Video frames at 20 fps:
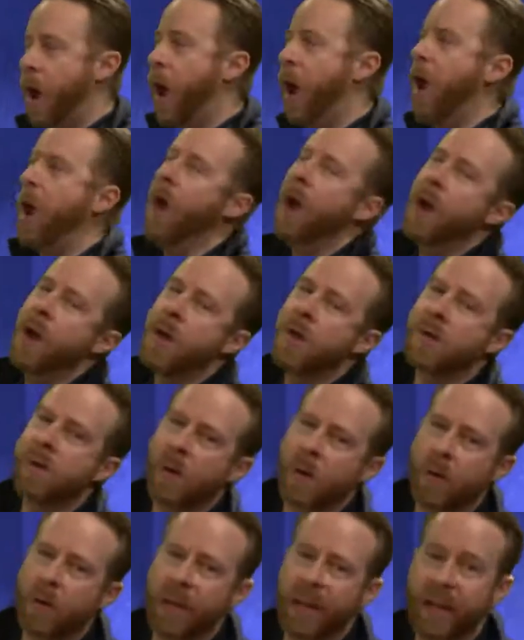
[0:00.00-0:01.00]
Oh,
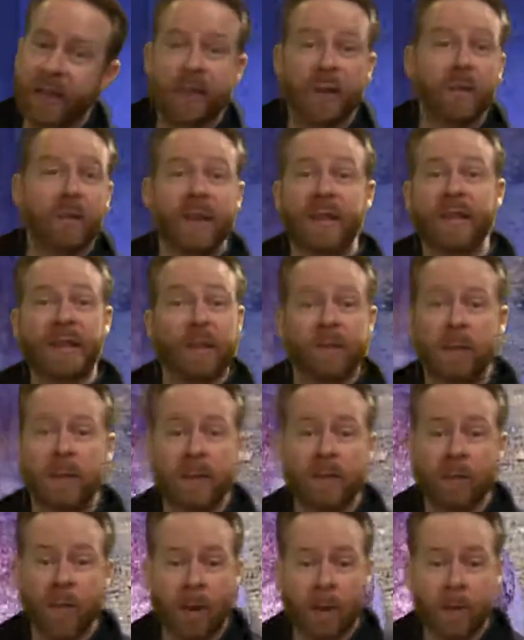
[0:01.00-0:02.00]
okay. So nothing's
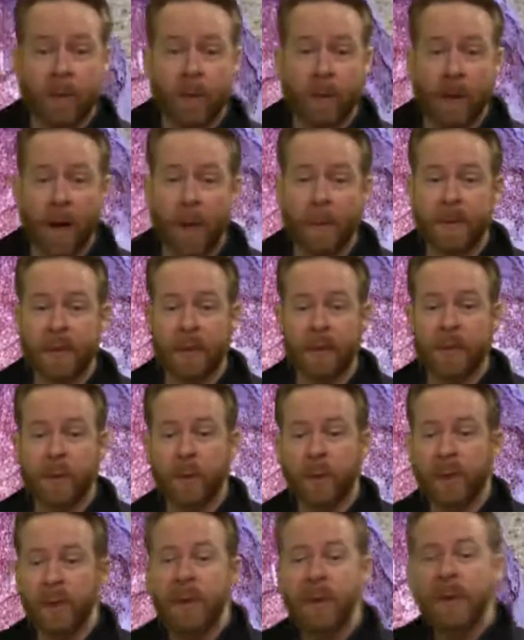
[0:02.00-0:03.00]
really wrong with the bobtail
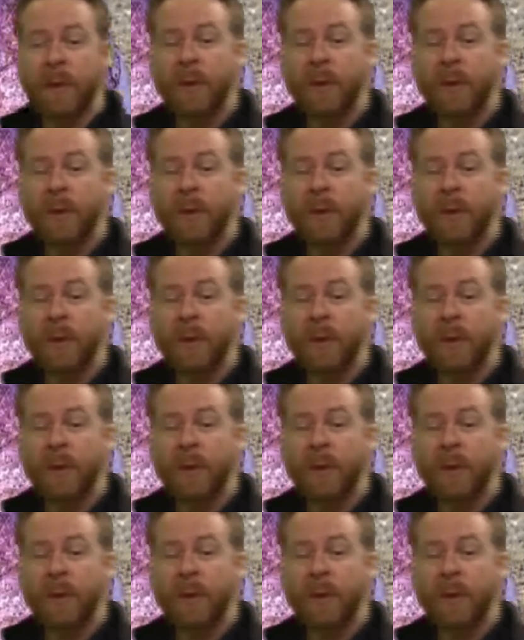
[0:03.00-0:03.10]
squid.